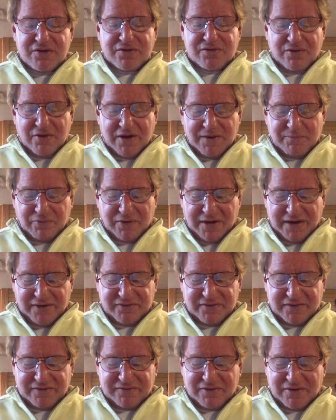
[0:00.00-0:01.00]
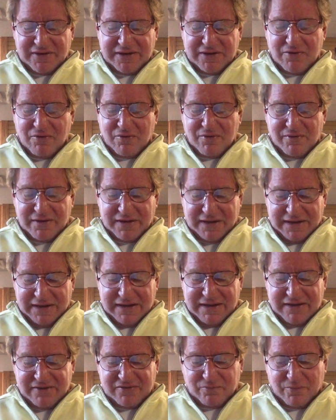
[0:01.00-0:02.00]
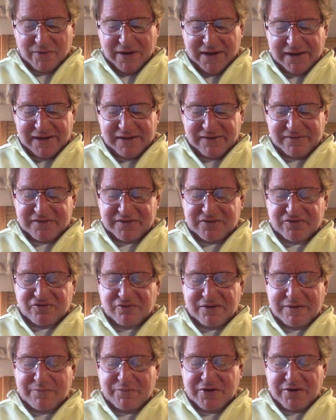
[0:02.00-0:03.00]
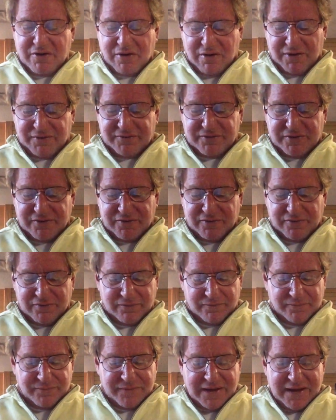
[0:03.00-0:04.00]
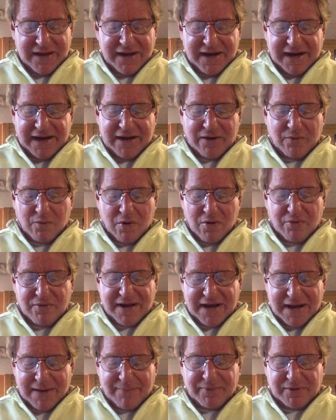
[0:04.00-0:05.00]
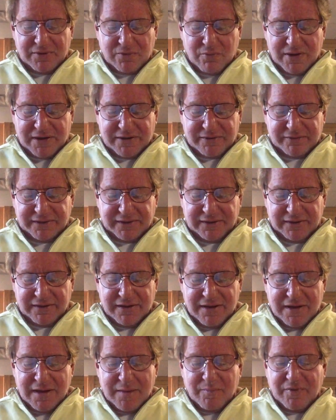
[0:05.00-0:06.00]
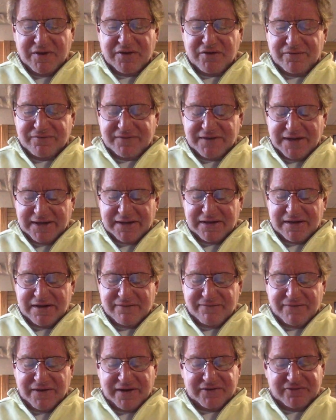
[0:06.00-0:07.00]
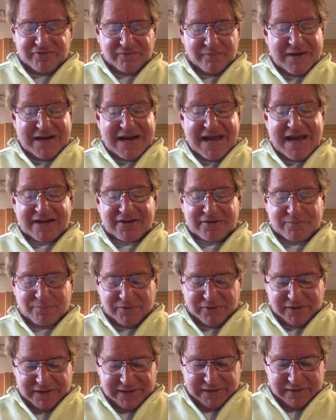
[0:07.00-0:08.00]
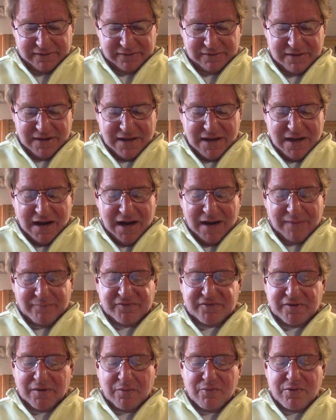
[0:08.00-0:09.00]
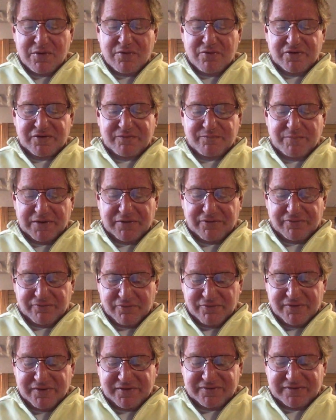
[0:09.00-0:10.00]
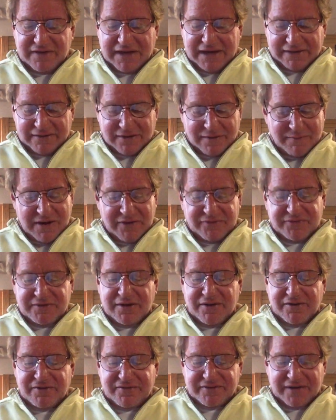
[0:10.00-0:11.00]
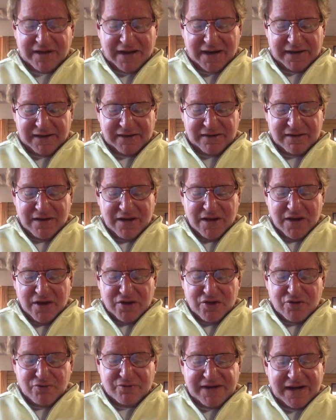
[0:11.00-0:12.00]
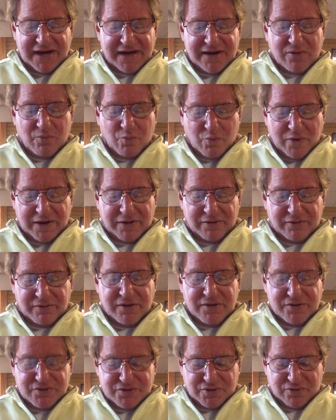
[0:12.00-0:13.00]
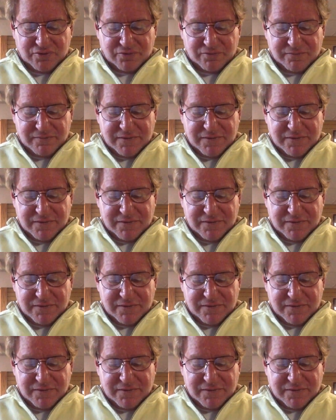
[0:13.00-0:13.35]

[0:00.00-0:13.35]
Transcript: your thought process in, in this way is extremely hard to do, and it won't happen quickly. But you've taken advice from an expert here. I'm someone who has been through this and come out the other side. You can and will, too.